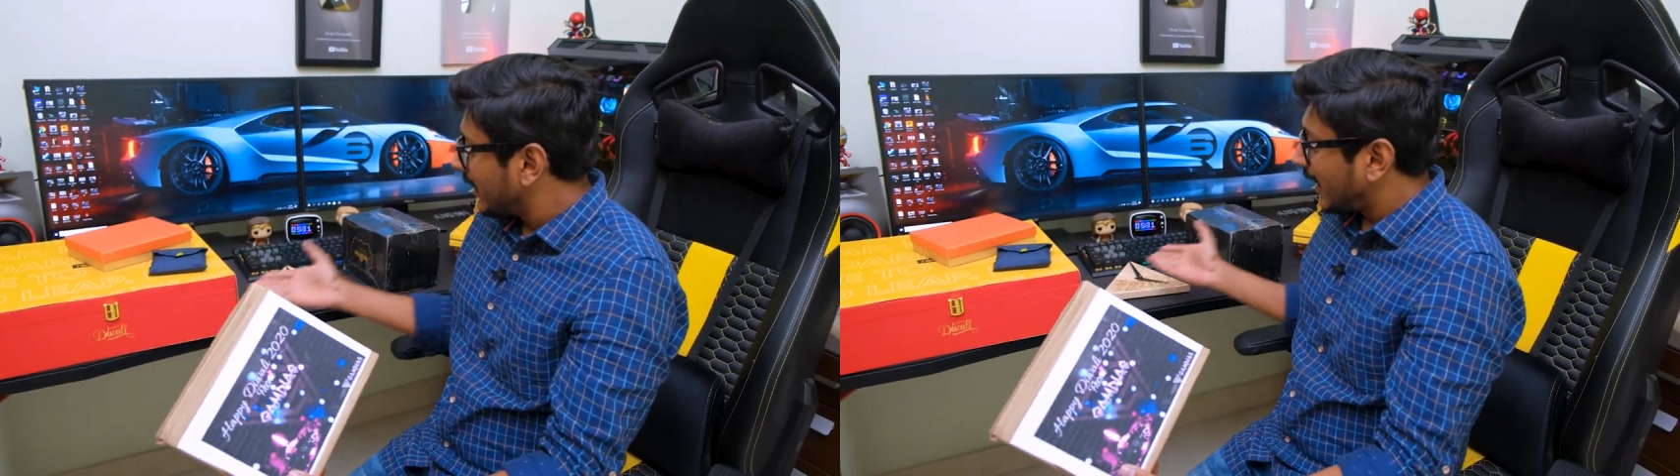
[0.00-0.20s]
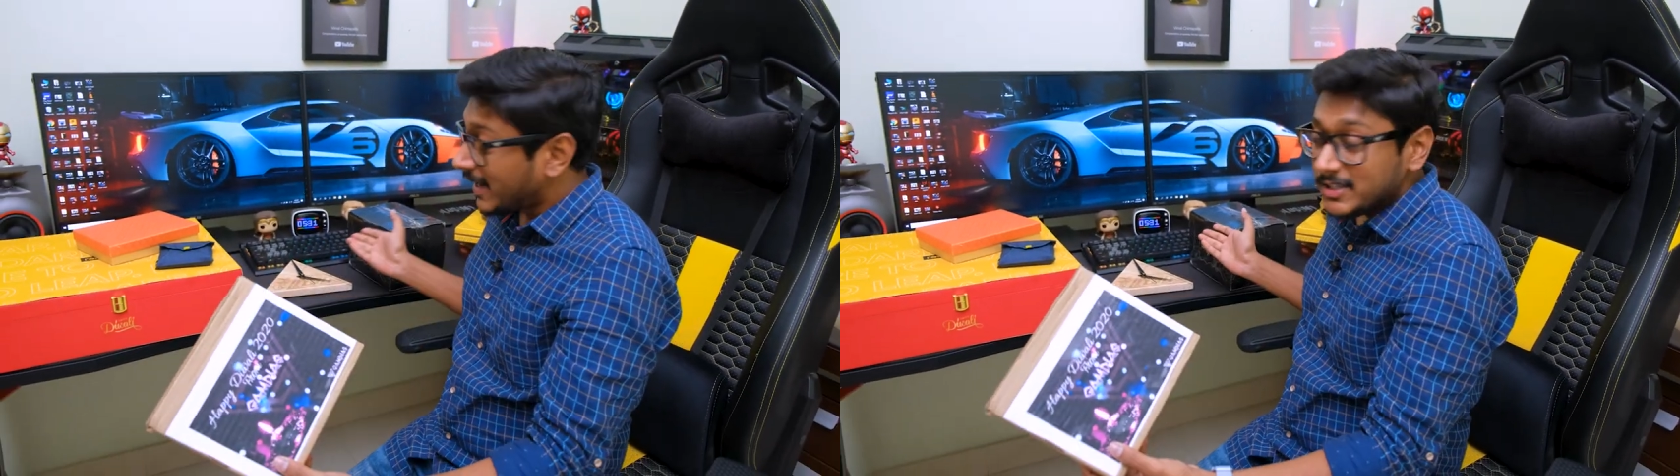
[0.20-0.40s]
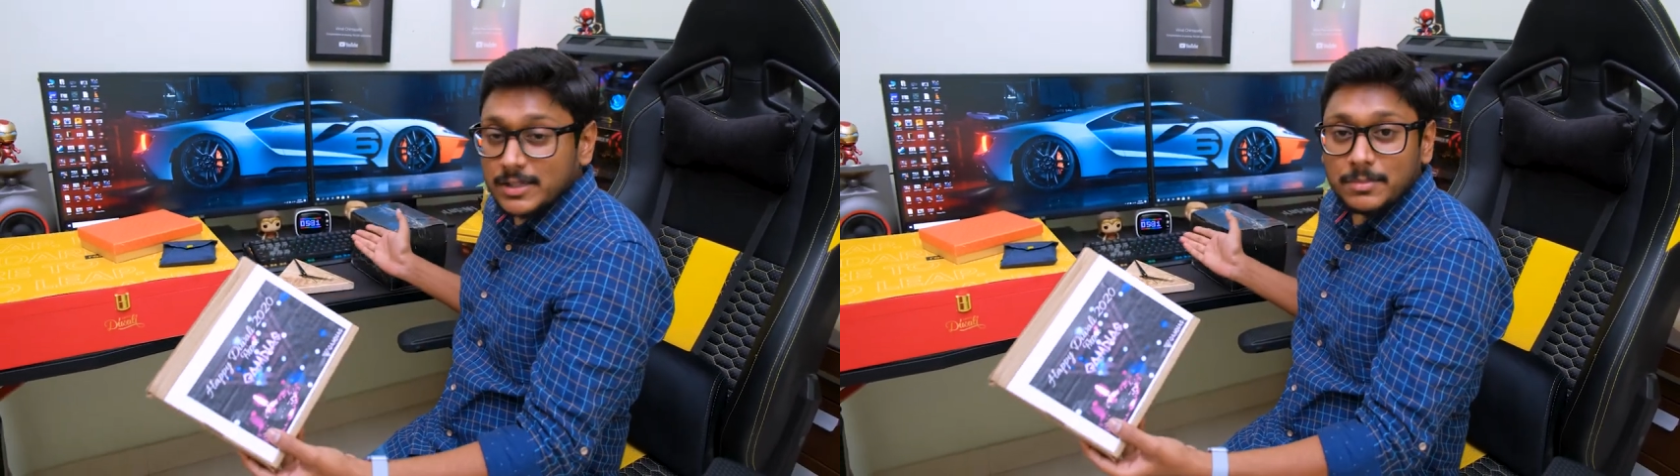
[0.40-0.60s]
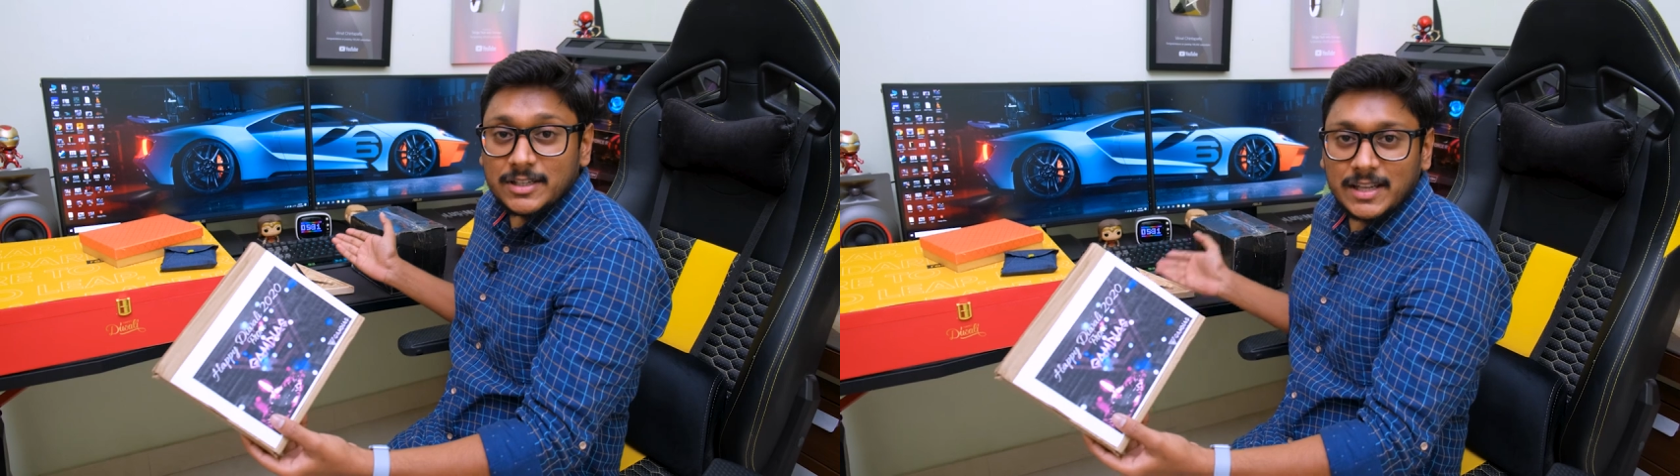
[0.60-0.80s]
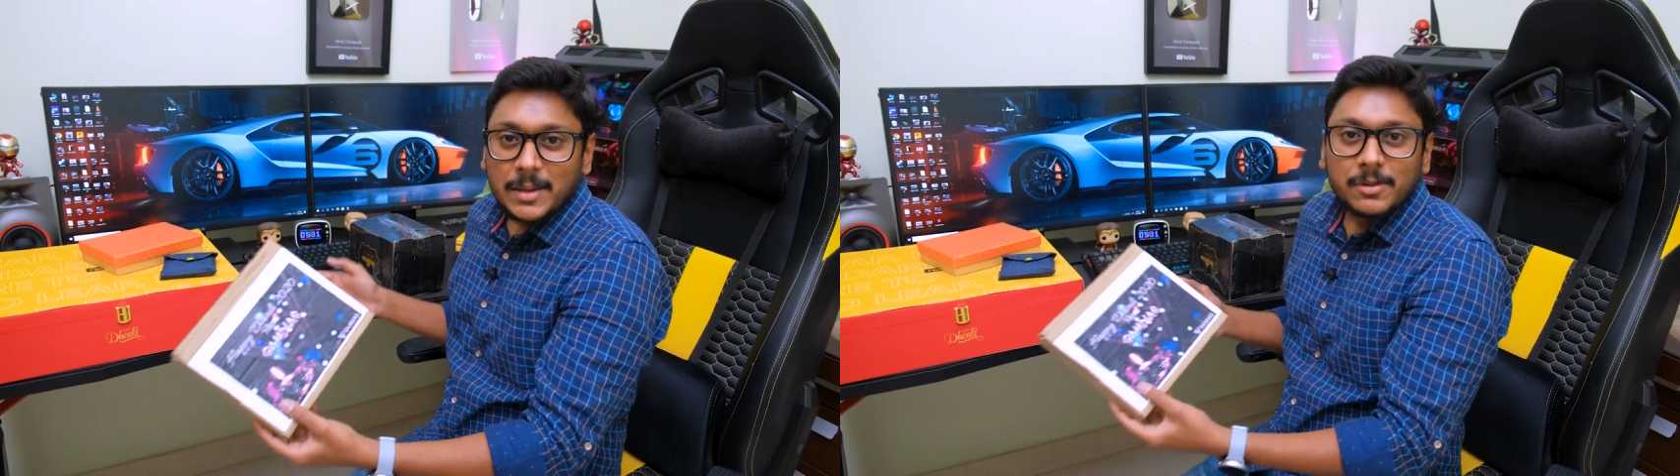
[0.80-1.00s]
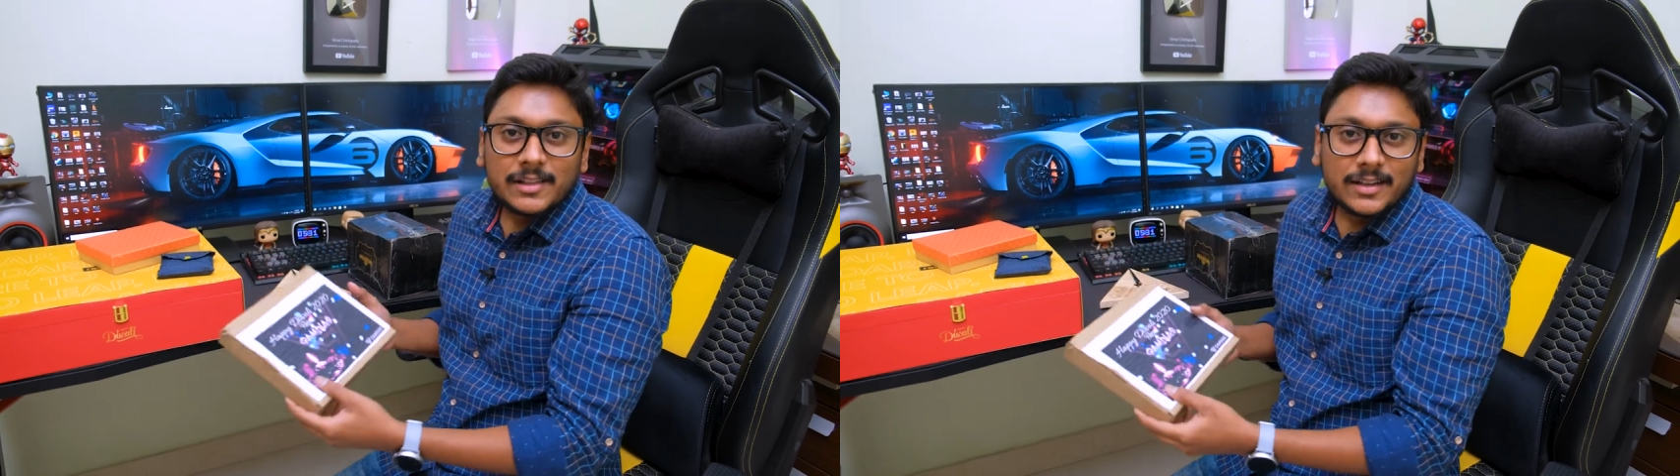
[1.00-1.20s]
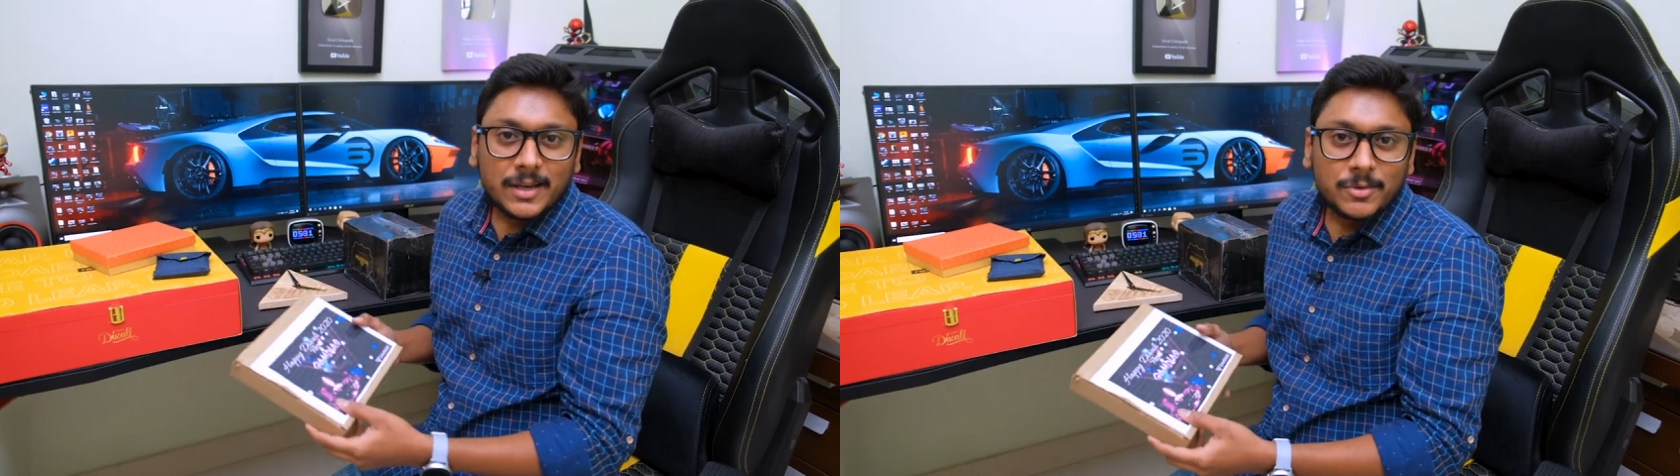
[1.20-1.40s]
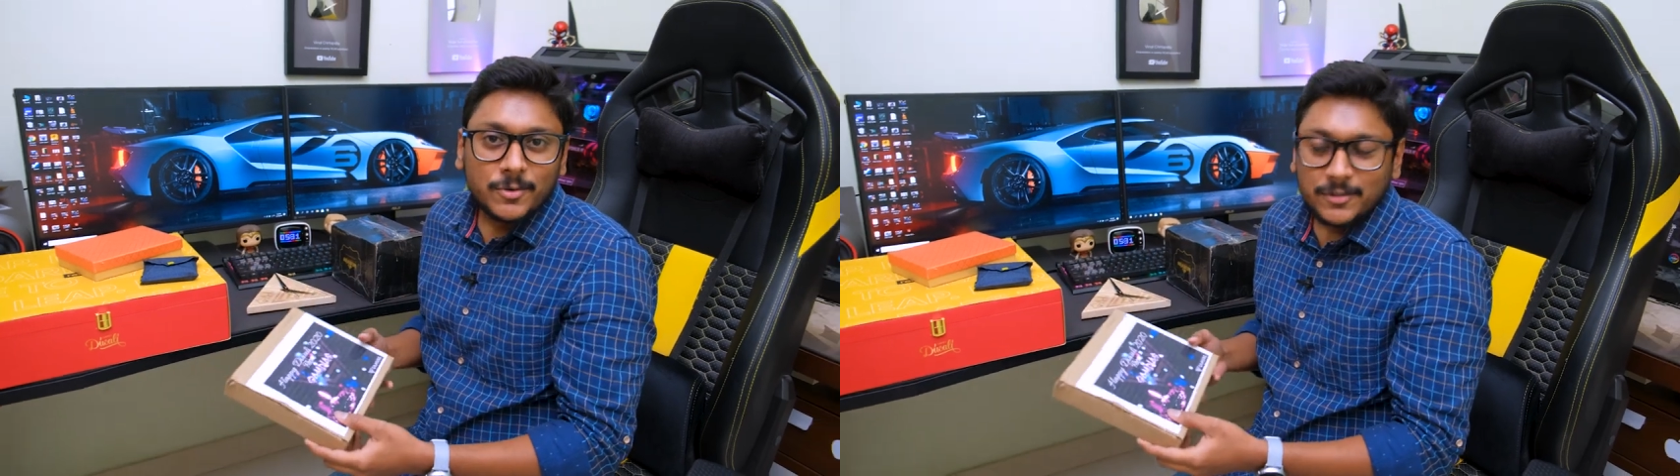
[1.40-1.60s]
RGB table that
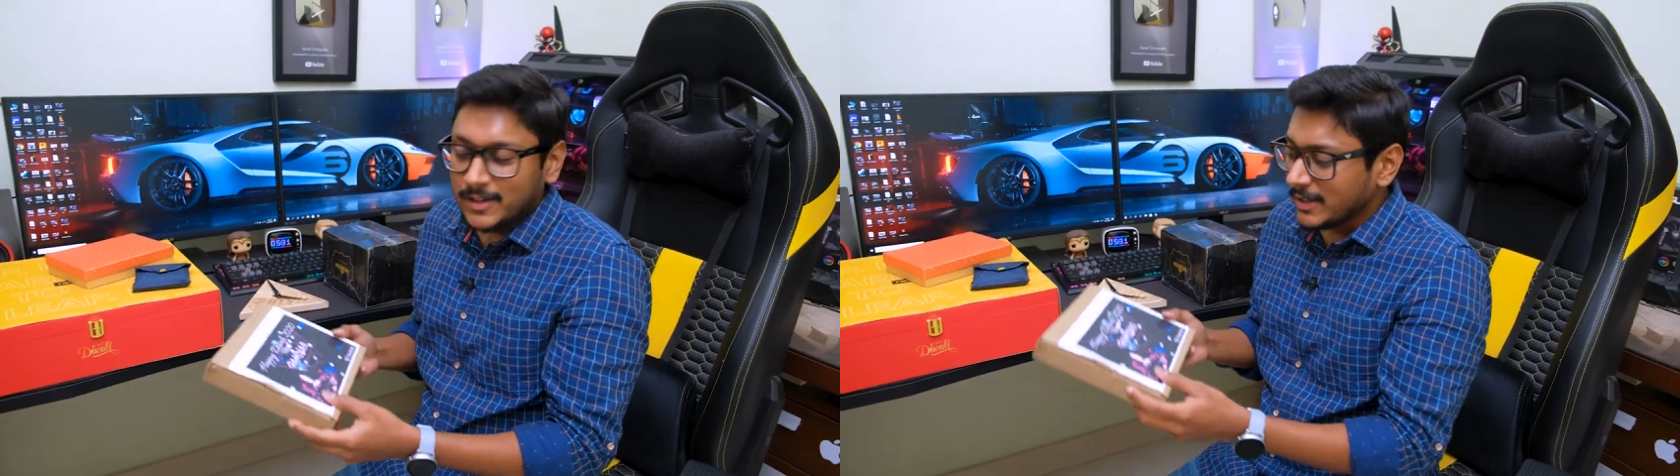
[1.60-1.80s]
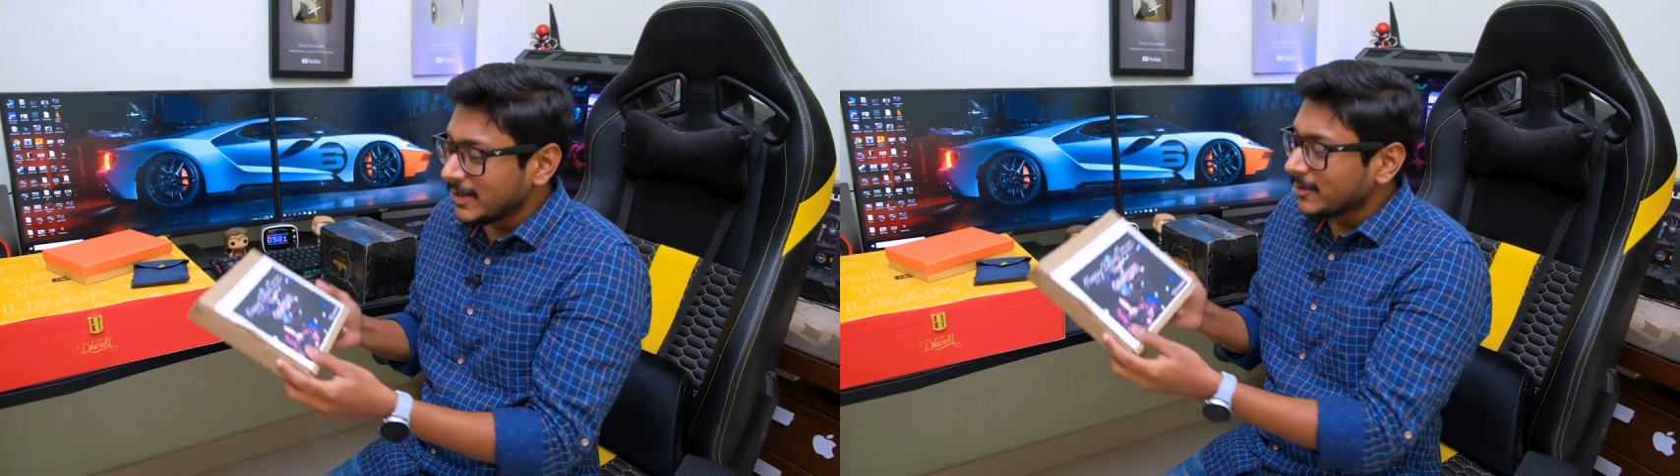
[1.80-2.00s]
I'm using?